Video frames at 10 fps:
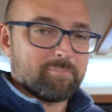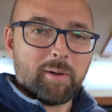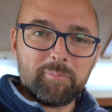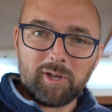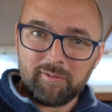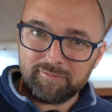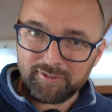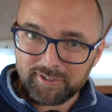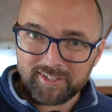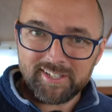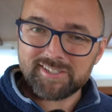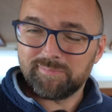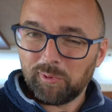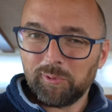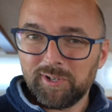bum comfort
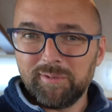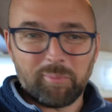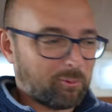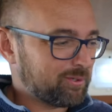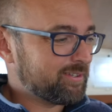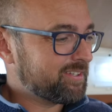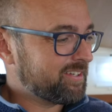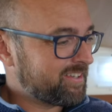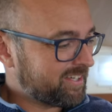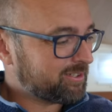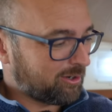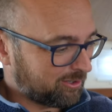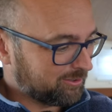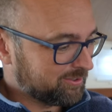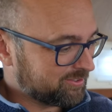is more important than
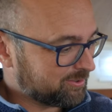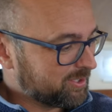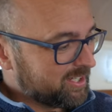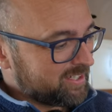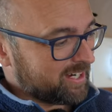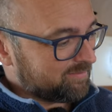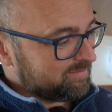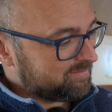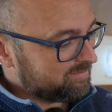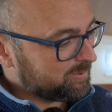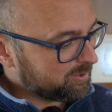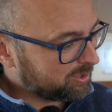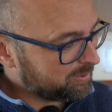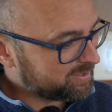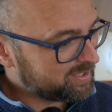color, so yeah, we'll
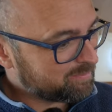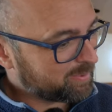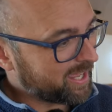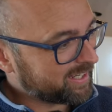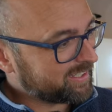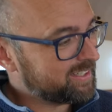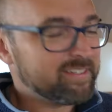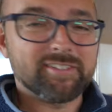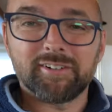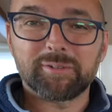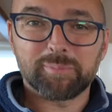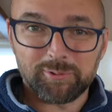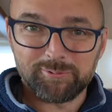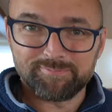go with the black and the dark blue.